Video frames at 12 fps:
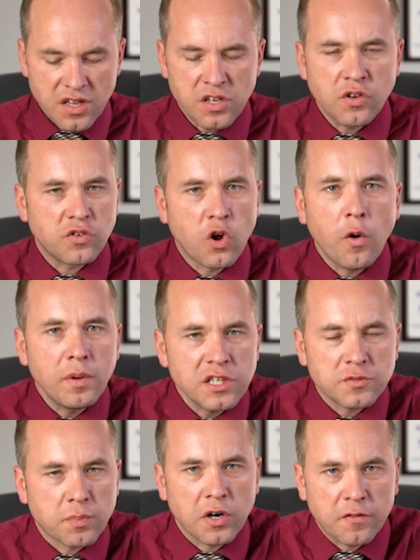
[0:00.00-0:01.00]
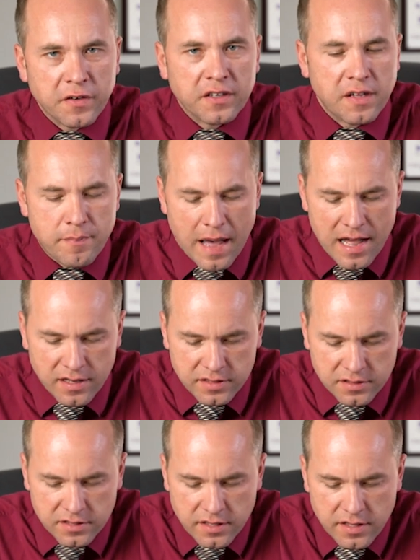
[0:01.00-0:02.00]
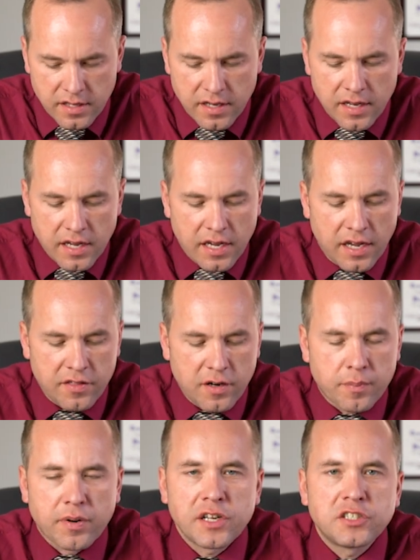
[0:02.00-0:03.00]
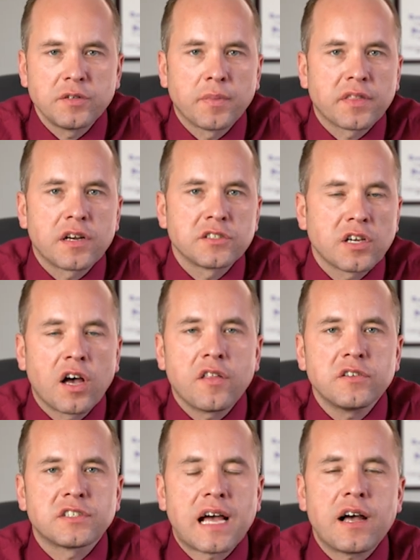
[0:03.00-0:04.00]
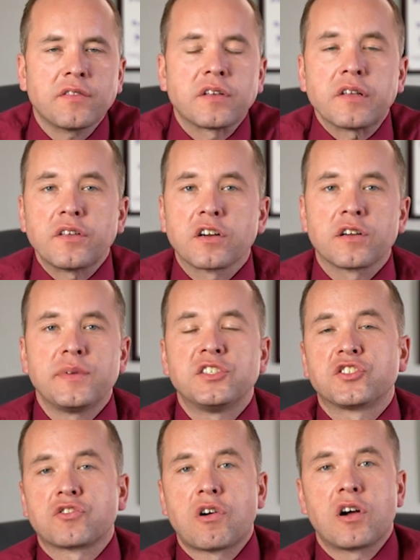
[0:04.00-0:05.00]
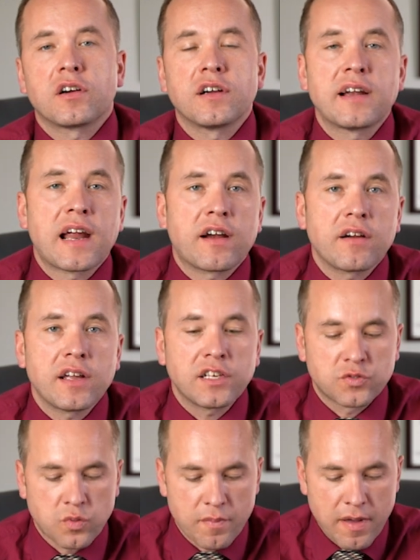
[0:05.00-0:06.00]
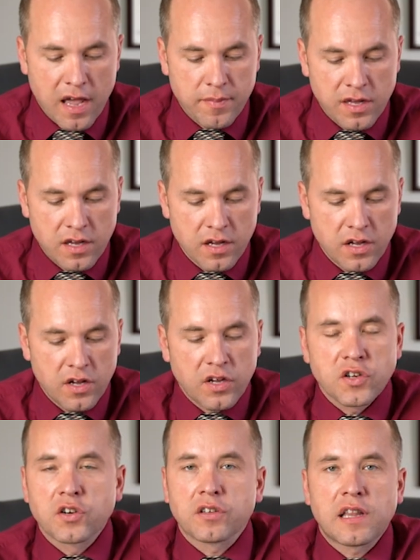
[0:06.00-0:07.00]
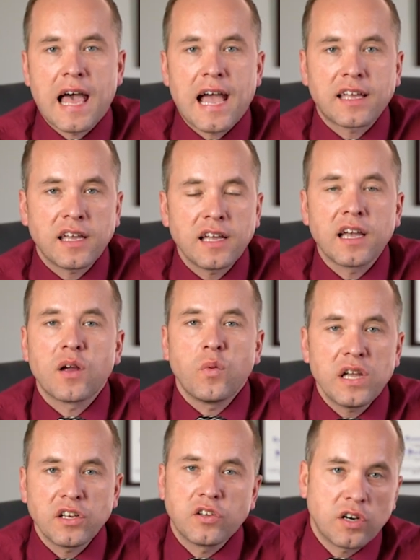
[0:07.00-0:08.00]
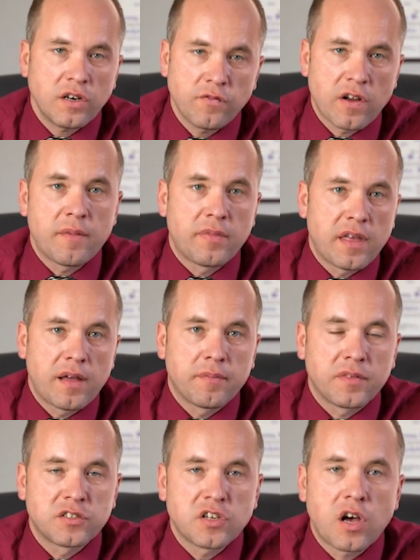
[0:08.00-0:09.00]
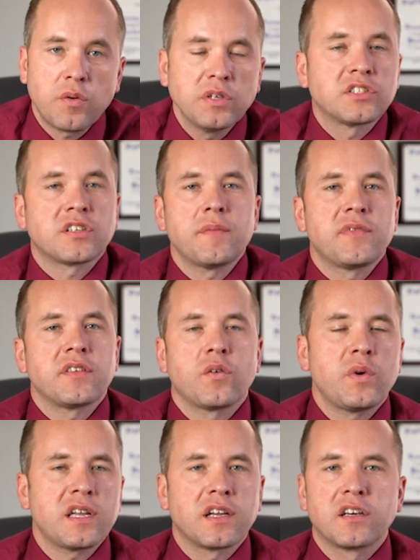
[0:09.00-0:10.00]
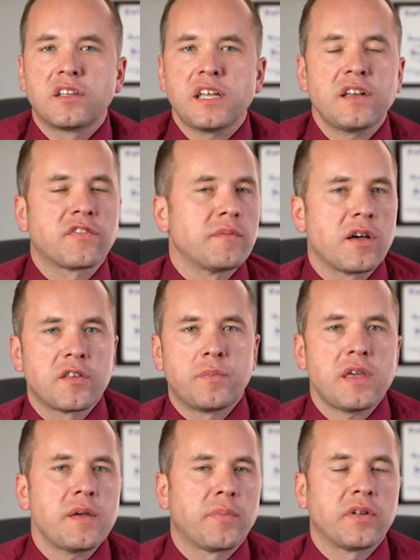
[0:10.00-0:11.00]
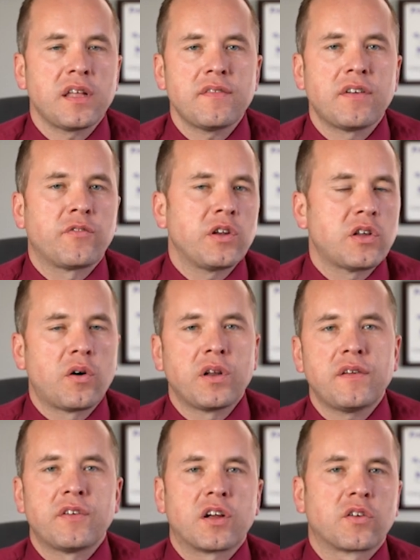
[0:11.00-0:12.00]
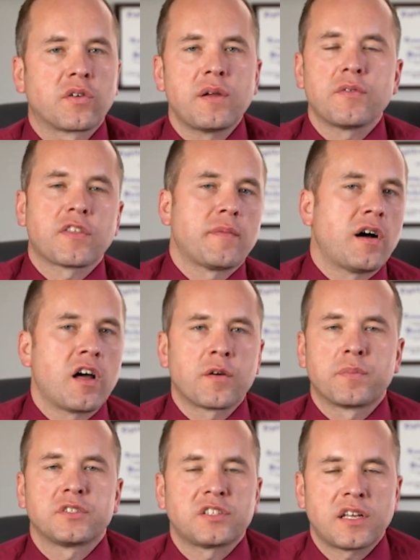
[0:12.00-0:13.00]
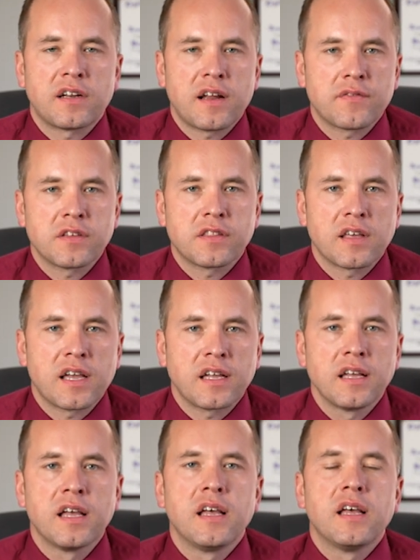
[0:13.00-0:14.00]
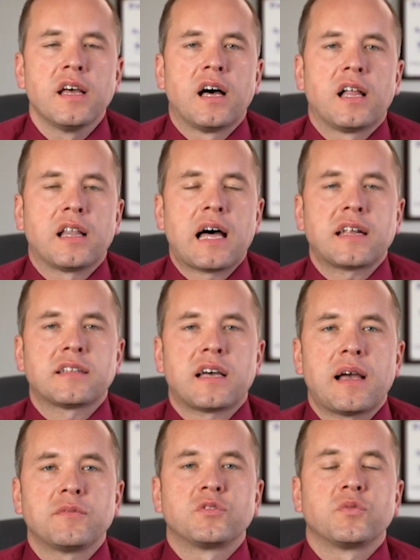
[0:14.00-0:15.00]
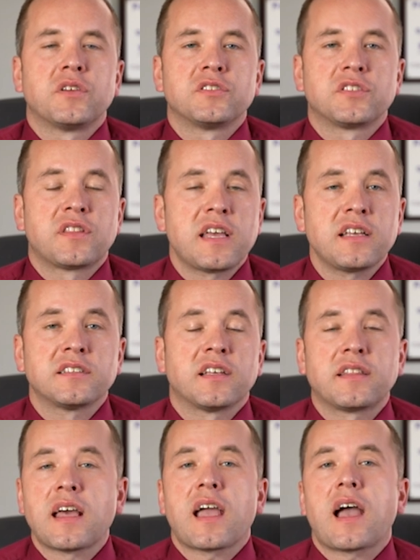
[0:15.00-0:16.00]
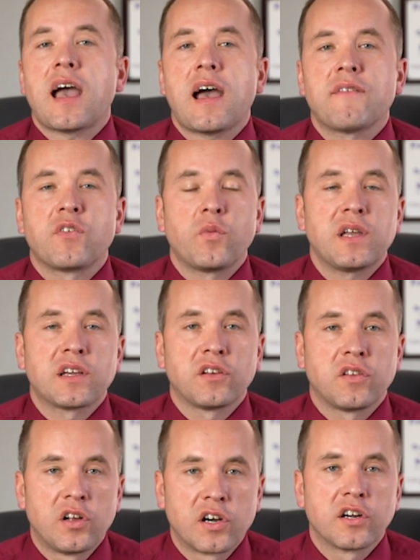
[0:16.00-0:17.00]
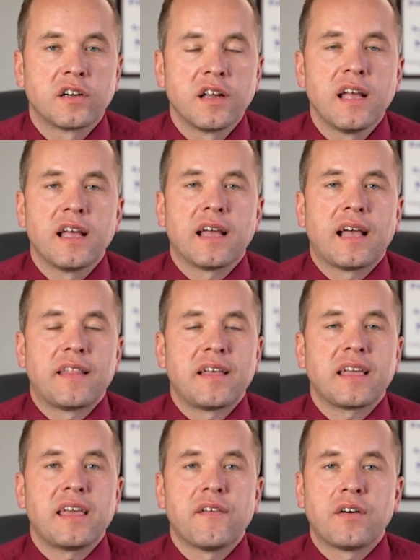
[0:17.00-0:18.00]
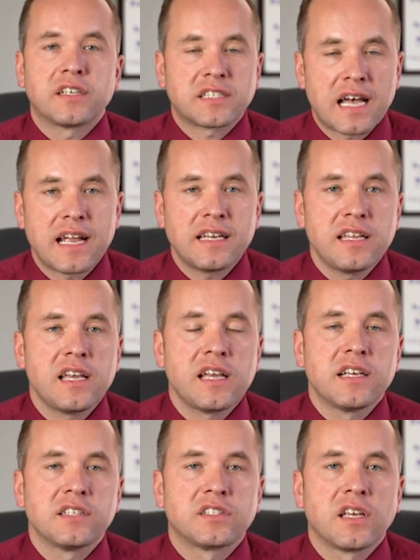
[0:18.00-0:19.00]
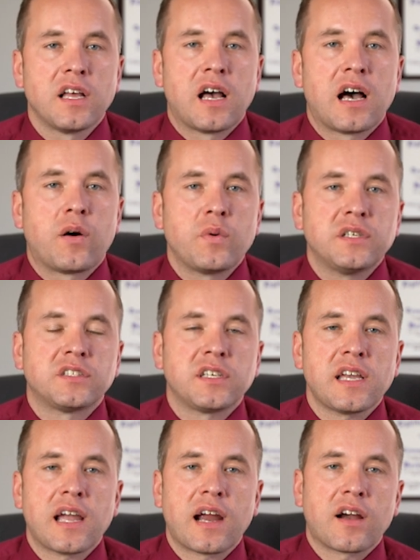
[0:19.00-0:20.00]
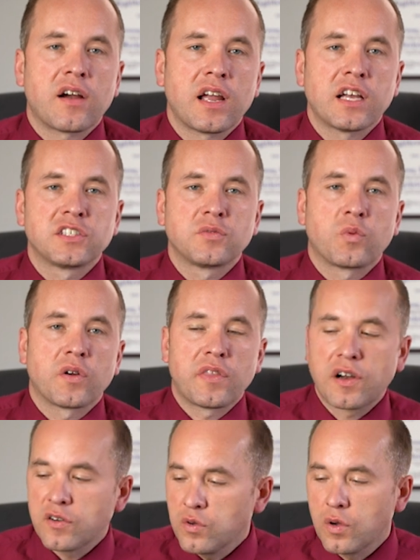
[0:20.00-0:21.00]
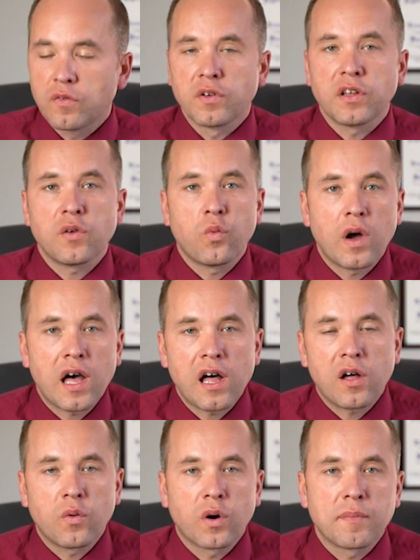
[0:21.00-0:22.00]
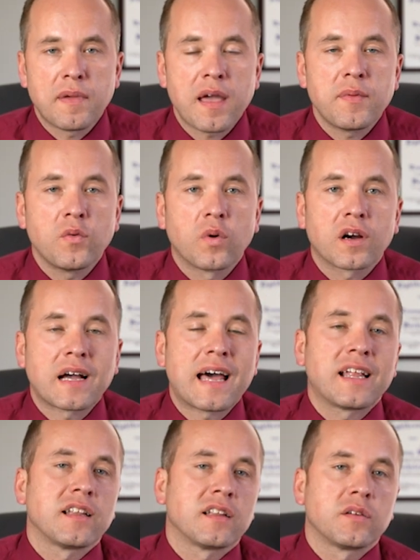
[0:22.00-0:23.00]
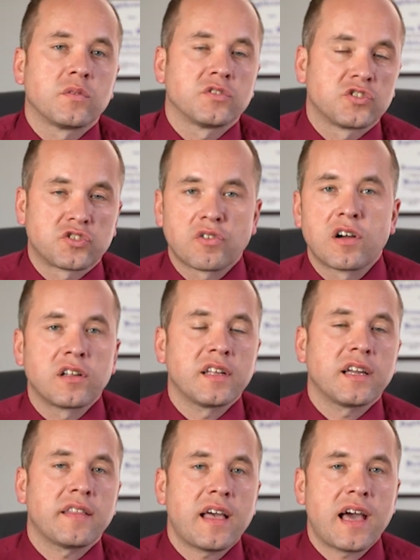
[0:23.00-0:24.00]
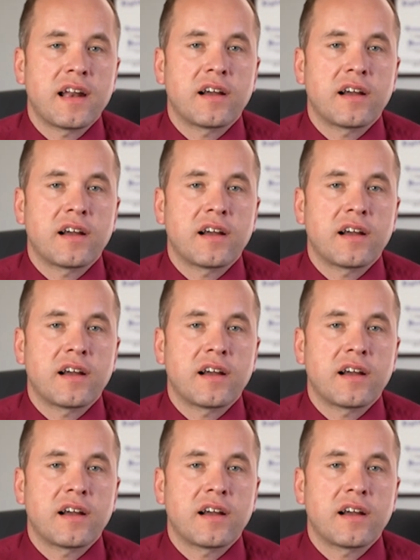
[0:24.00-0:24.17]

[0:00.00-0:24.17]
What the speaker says: Nobody's perfectly balanced in their preaching, but there's others out there that are going to be stronger in areas where maybe you're lacking, and we can learn from them. There's always something that we can glean from other people, even if we don't even agree with them 100% on everything. A lot of times there's things that they have that we can learn and that give us ideas. We see areas where they're doing really well, where maybe we're kind of struggling in that